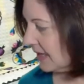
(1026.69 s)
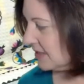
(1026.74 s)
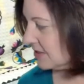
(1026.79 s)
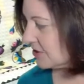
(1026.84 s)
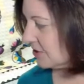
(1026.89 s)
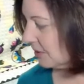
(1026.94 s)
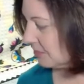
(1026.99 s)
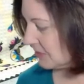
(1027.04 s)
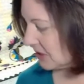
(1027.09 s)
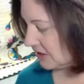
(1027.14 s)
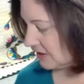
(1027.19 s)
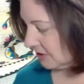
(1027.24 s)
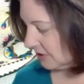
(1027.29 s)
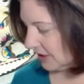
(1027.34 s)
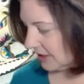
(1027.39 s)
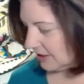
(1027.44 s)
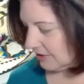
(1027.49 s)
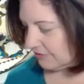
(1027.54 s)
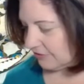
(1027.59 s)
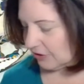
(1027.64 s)
So I'm just
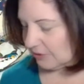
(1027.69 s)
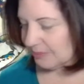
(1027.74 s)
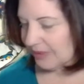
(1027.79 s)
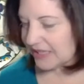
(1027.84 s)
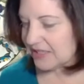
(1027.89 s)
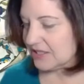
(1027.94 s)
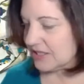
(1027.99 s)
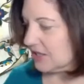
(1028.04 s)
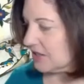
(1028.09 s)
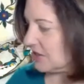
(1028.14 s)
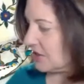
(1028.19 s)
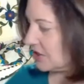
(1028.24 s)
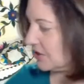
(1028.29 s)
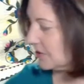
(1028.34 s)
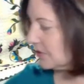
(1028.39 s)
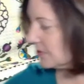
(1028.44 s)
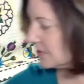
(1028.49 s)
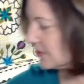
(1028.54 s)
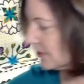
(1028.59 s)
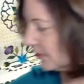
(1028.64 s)
looking for my
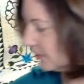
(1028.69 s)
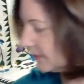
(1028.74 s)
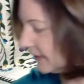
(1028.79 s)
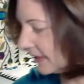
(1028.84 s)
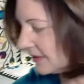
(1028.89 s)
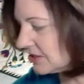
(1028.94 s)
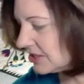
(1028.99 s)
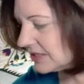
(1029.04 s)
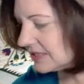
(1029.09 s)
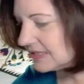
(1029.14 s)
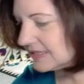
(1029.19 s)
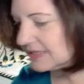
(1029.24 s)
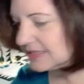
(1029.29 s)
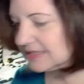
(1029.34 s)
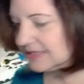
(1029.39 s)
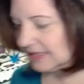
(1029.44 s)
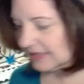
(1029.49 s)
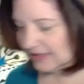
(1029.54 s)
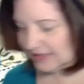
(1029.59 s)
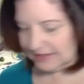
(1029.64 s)
tissues. Hold on just a
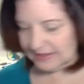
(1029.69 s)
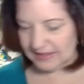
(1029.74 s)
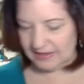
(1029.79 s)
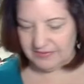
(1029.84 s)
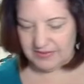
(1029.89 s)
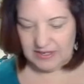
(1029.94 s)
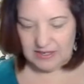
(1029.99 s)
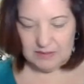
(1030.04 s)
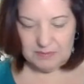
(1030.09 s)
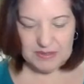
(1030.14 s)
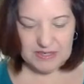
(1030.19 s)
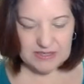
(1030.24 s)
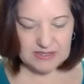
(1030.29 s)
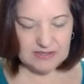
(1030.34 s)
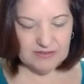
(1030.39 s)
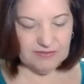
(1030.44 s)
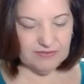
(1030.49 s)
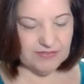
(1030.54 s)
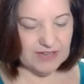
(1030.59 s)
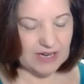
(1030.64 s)
second. I've got a piece
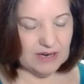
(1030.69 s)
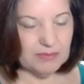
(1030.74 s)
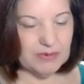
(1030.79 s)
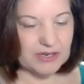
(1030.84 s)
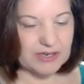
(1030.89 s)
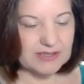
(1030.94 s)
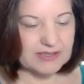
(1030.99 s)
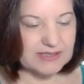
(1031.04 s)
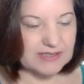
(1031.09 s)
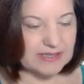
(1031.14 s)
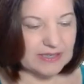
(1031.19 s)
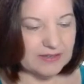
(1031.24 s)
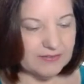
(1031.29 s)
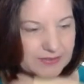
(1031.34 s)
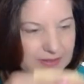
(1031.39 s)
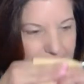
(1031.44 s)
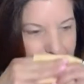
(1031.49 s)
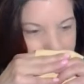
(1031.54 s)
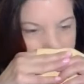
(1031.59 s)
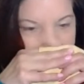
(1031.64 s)
of fabric instead of
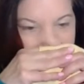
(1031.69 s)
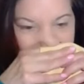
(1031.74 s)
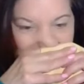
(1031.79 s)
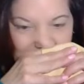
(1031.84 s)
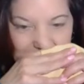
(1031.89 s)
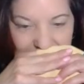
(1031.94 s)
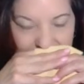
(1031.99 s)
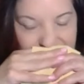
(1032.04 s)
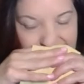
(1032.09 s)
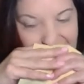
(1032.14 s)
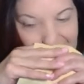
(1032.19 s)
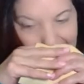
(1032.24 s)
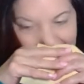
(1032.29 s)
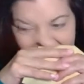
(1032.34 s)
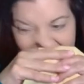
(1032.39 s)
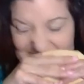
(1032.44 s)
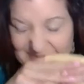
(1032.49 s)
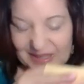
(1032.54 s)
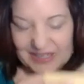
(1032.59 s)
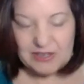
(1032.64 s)
a tissue, but
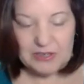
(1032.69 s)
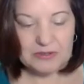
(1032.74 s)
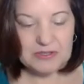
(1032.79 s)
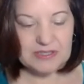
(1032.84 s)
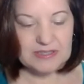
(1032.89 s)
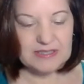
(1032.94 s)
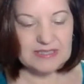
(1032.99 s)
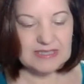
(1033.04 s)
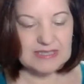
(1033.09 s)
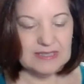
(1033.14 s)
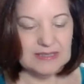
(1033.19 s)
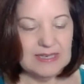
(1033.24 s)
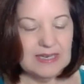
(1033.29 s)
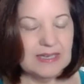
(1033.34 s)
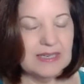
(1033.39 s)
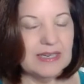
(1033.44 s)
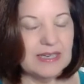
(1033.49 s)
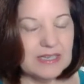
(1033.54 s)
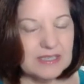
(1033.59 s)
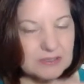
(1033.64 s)
sorry, my nose is
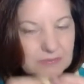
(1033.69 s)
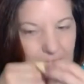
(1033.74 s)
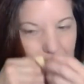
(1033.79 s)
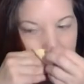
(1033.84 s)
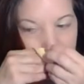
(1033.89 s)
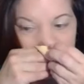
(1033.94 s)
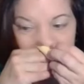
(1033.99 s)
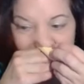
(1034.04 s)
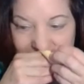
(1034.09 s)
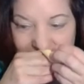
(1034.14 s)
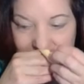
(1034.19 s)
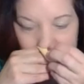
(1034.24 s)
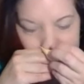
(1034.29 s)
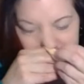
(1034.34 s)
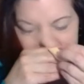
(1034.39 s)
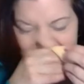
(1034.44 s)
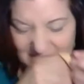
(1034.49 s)
running here.